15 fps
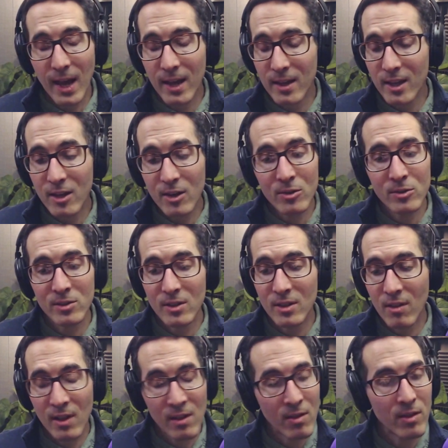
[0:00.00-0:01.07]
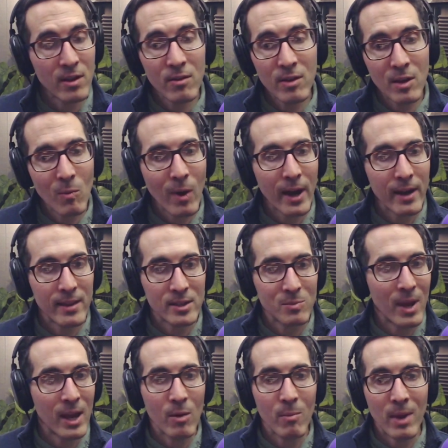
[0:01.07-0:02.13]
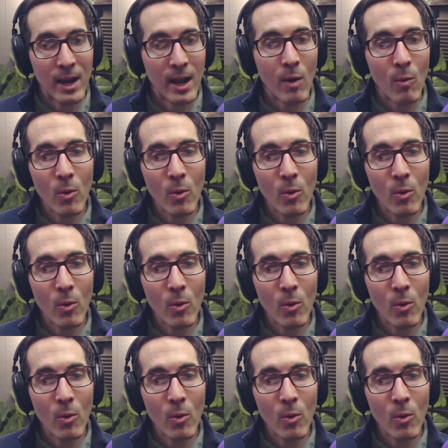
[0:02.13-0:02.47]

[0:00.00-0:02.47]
here's in theory why this may or may not